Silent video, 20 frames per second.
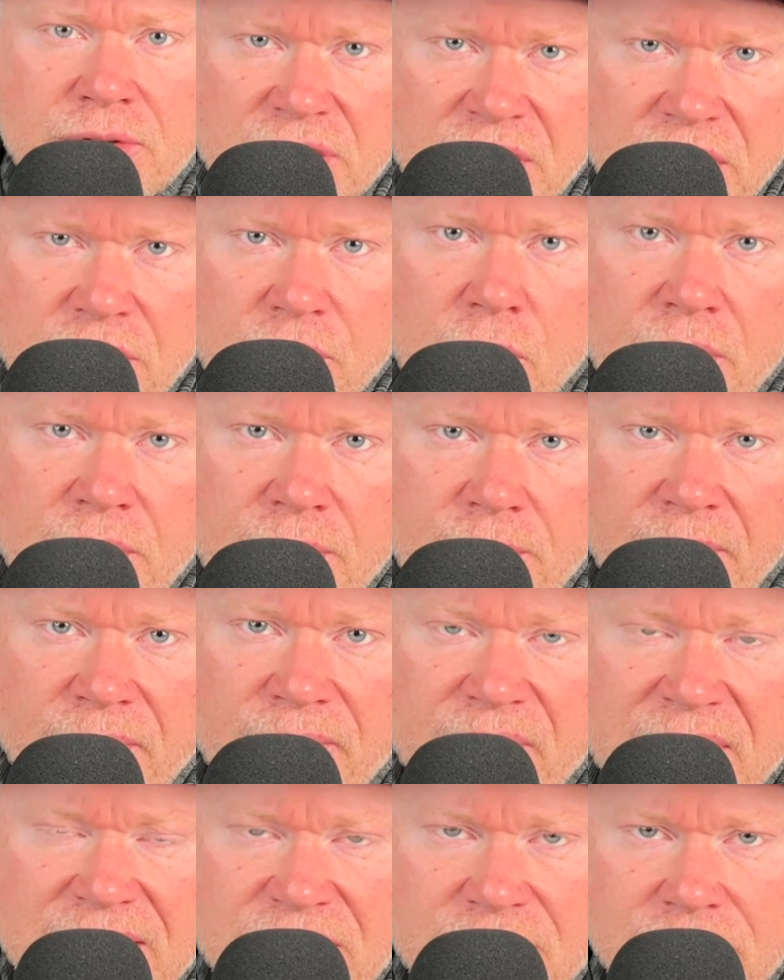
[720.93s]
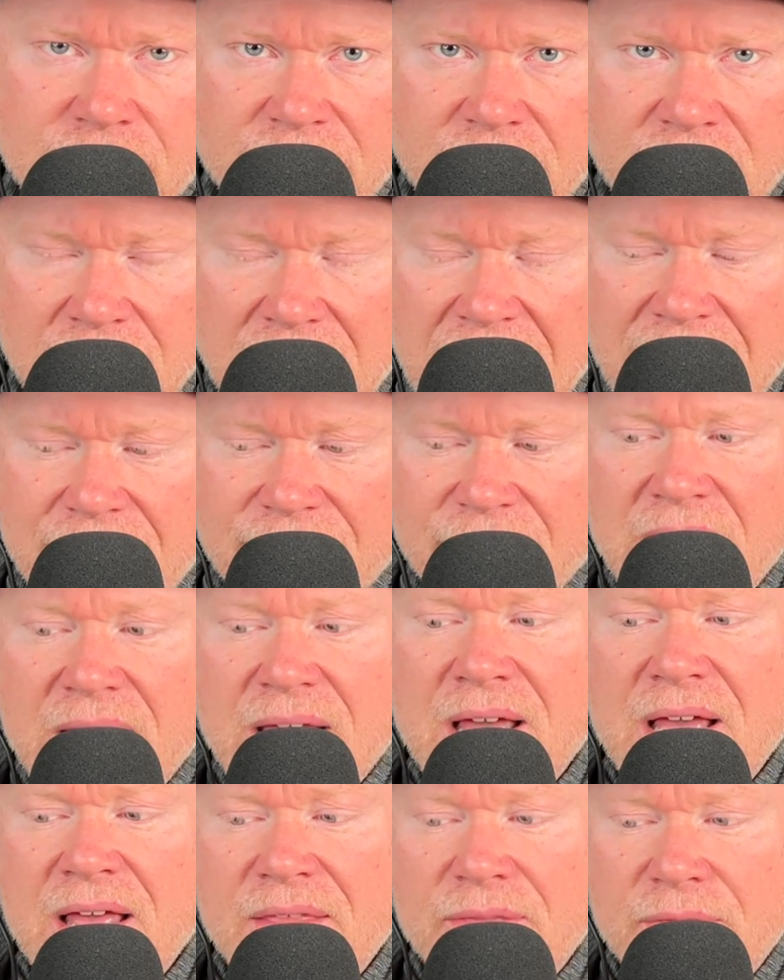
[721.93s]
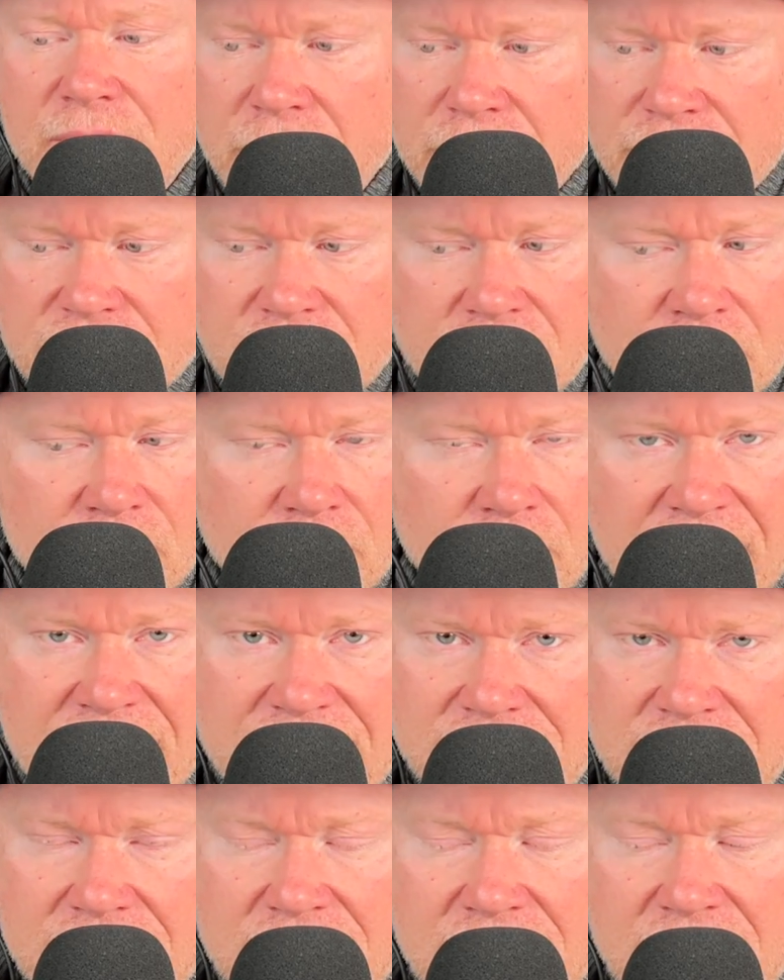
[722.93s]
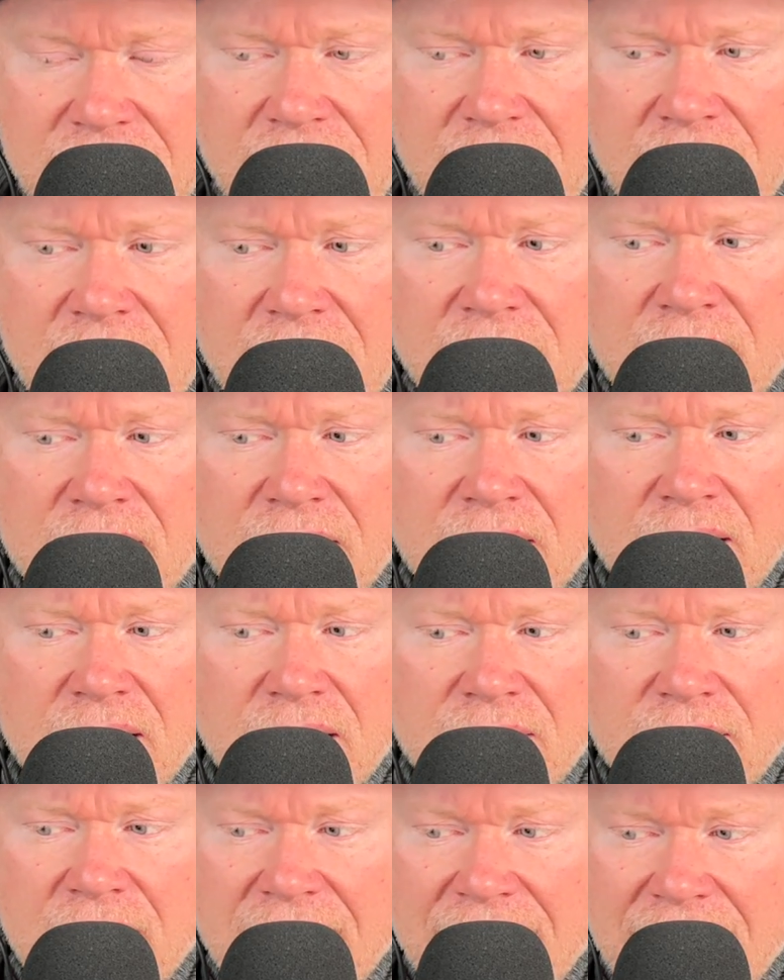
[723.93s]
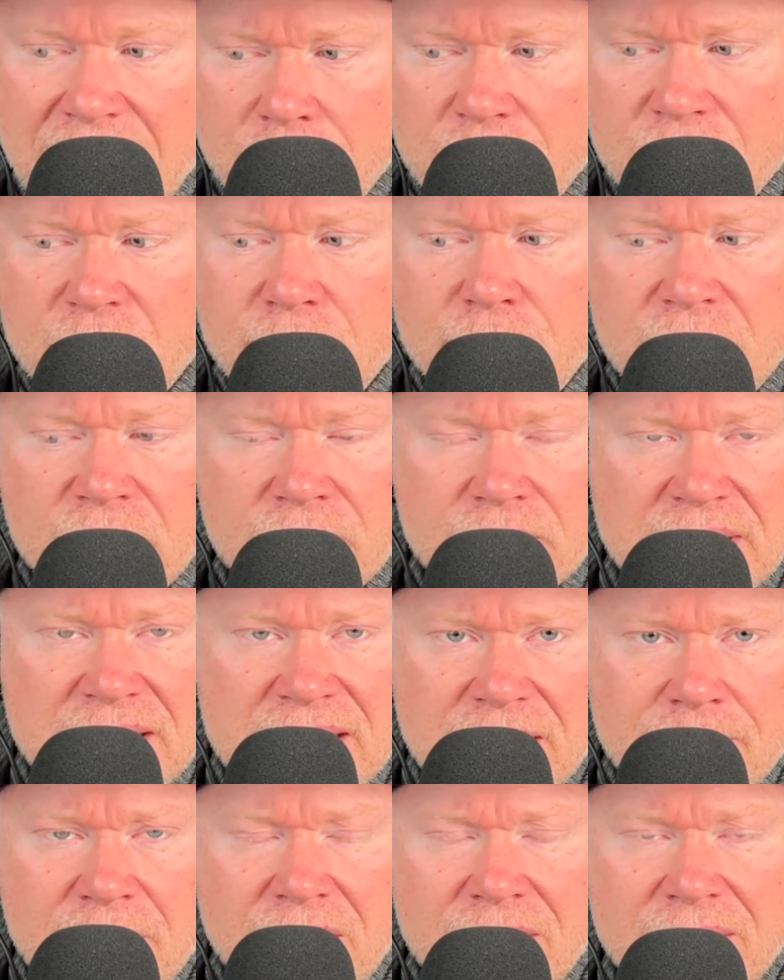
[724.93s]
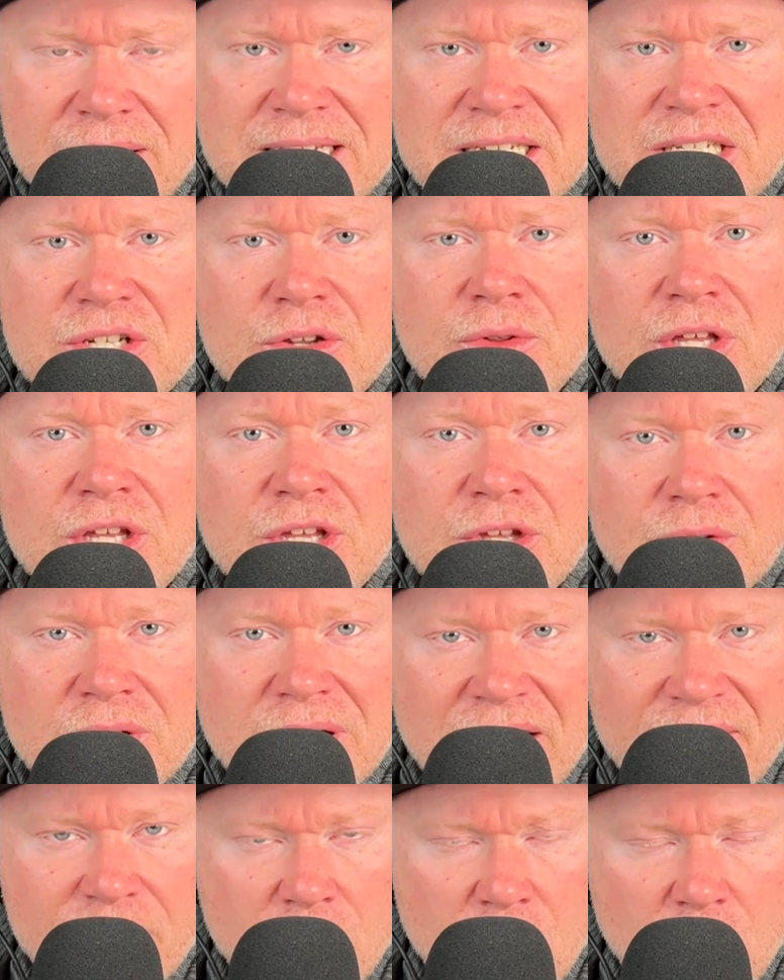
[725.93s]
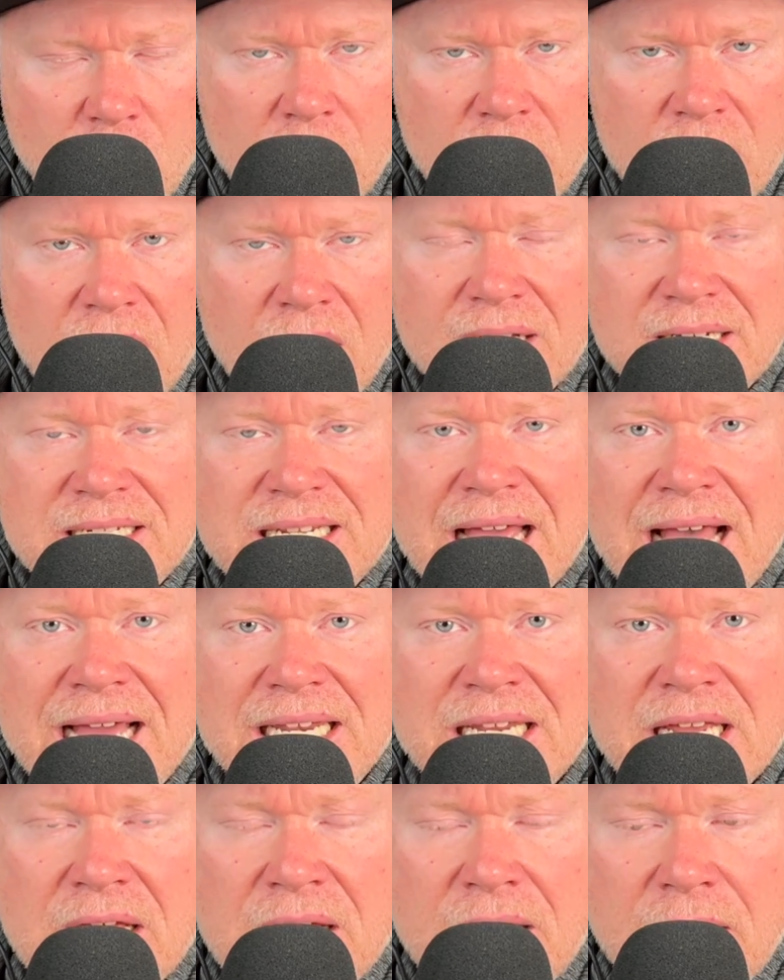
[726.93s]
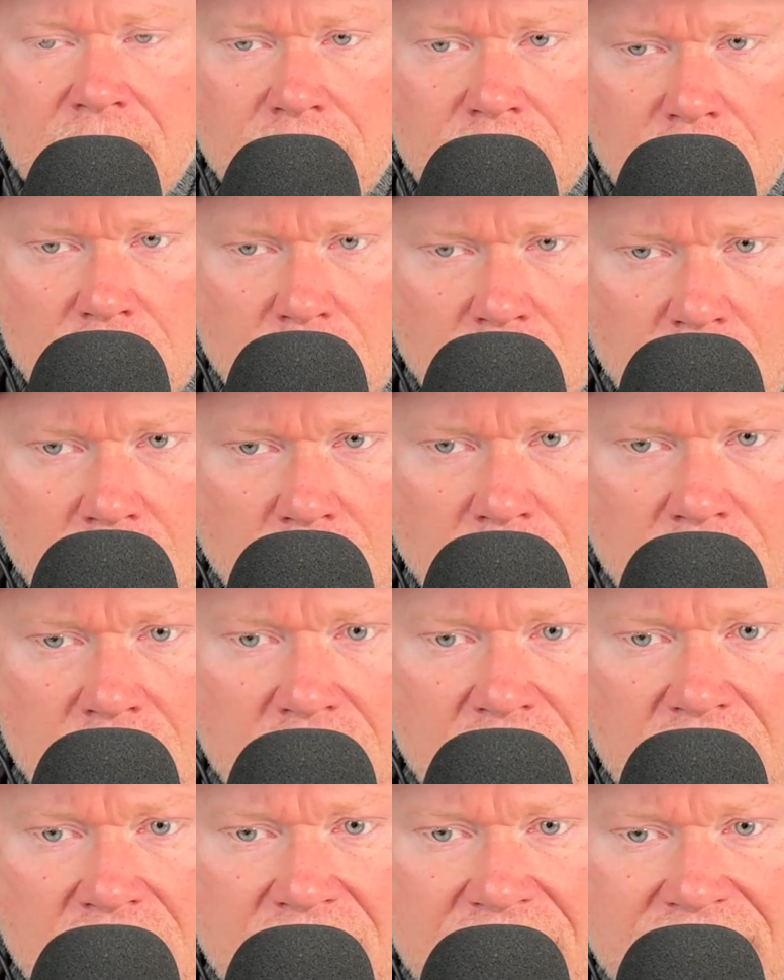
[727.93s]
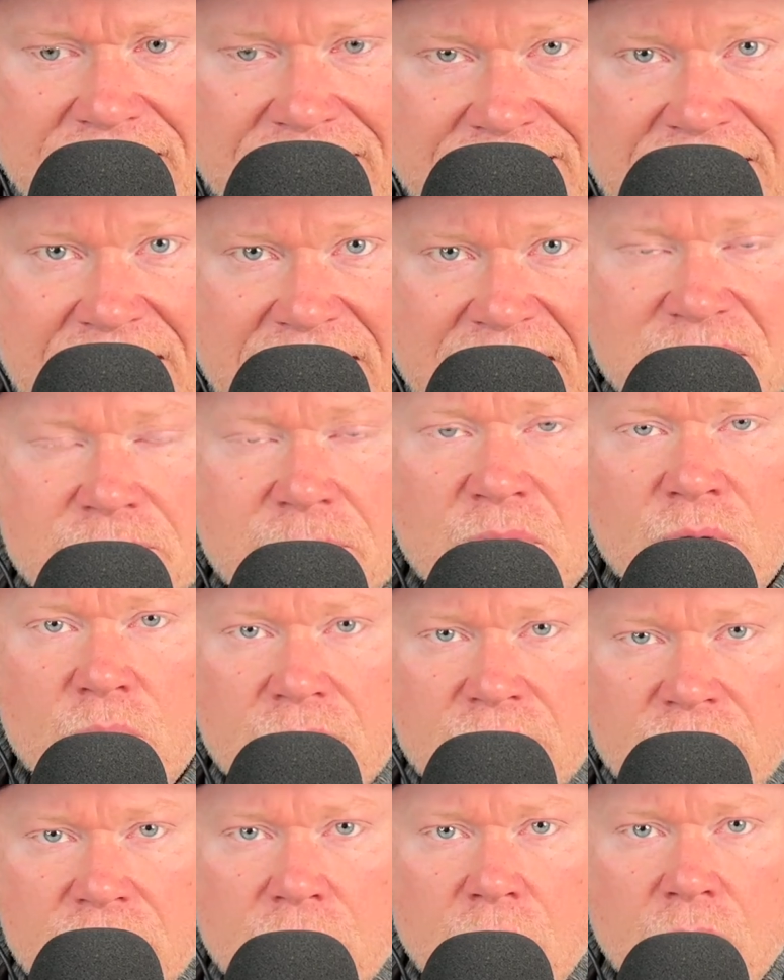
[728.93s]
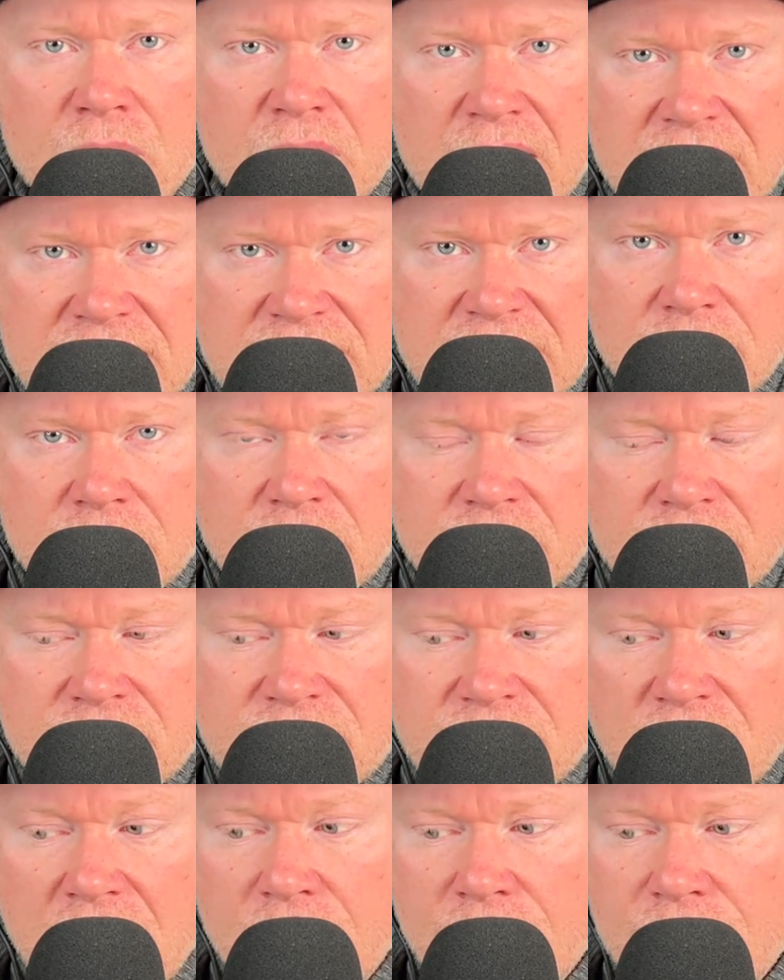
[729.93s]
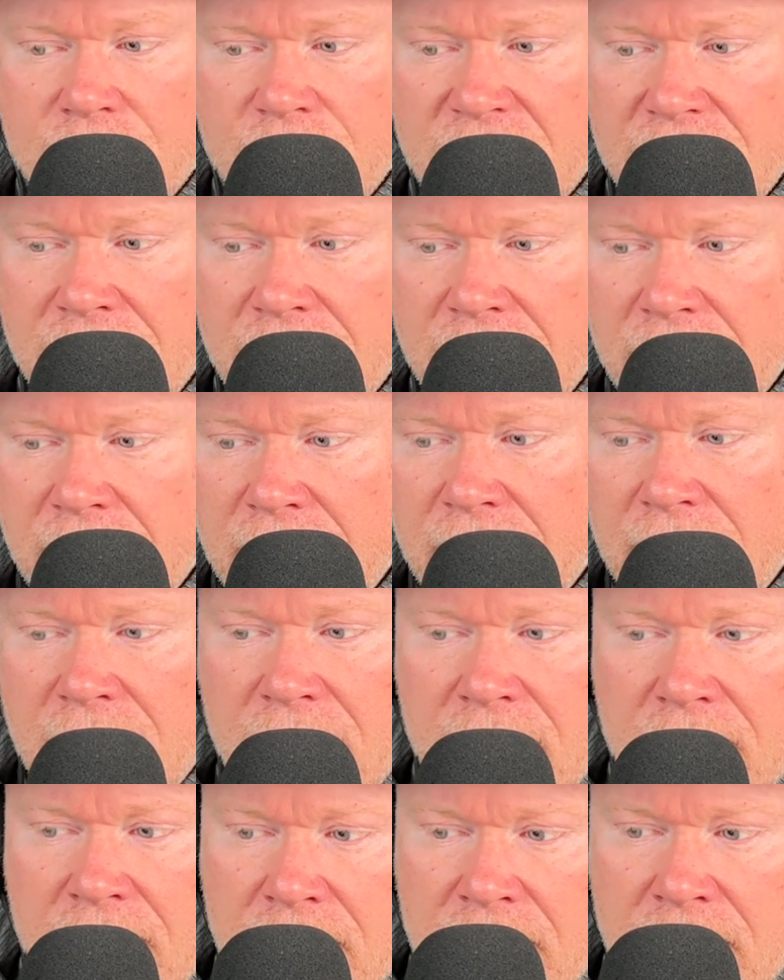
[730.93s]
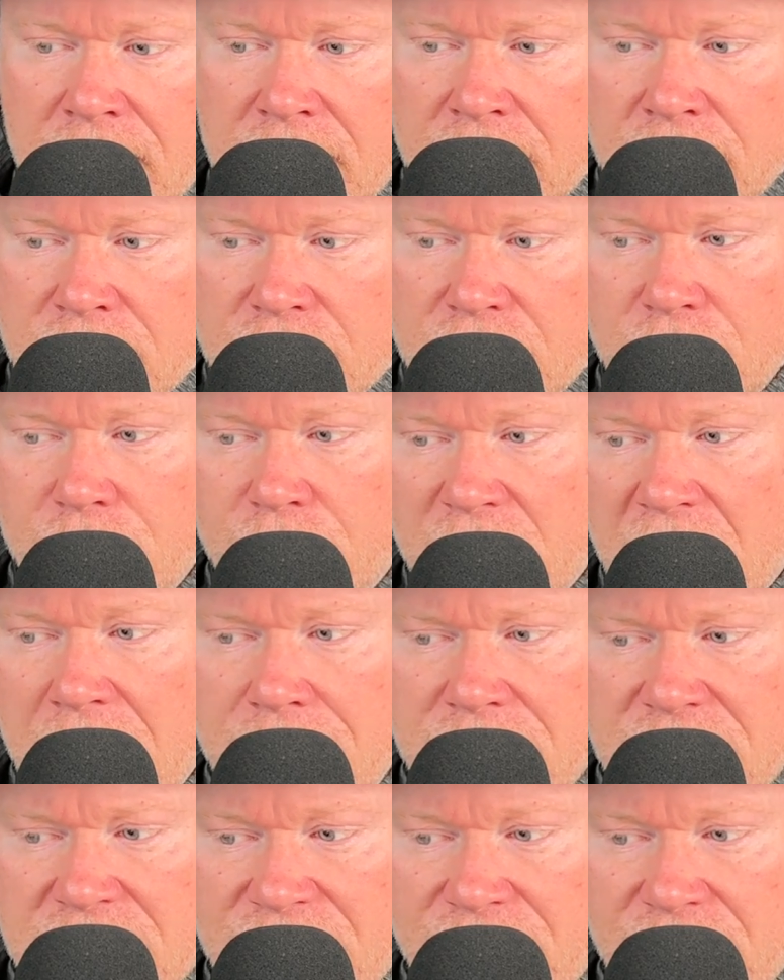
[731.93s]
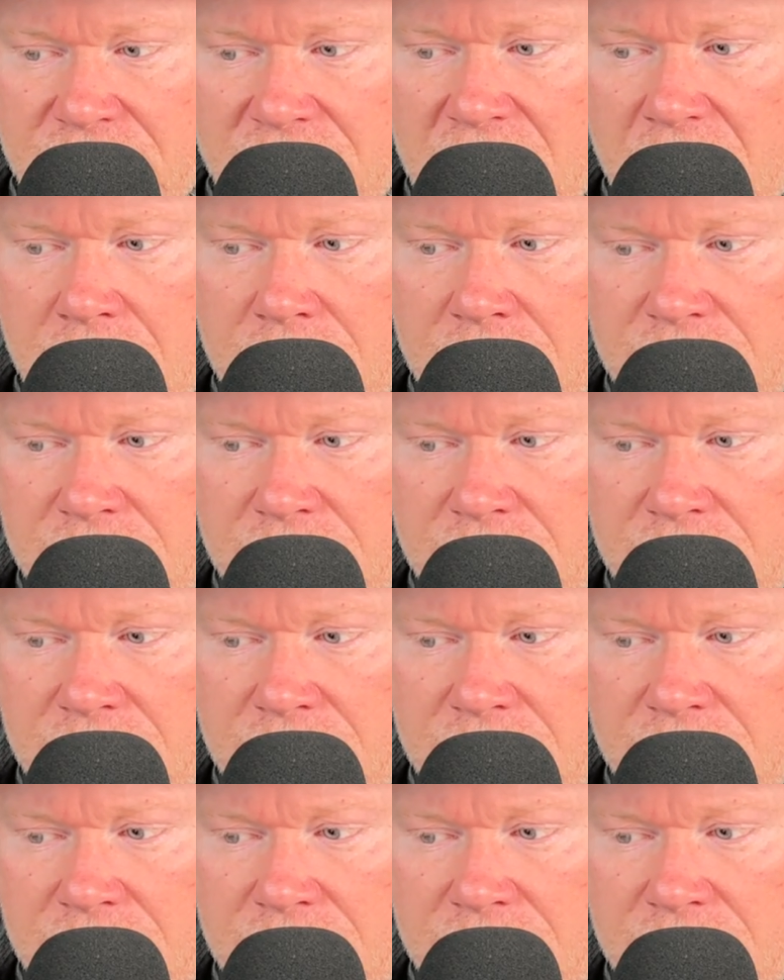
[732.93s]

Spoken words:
that you're the professional in their life. Those are great. And they help you build an email list so that you can have more contact, more engagement with your customers. So 2 problems for the common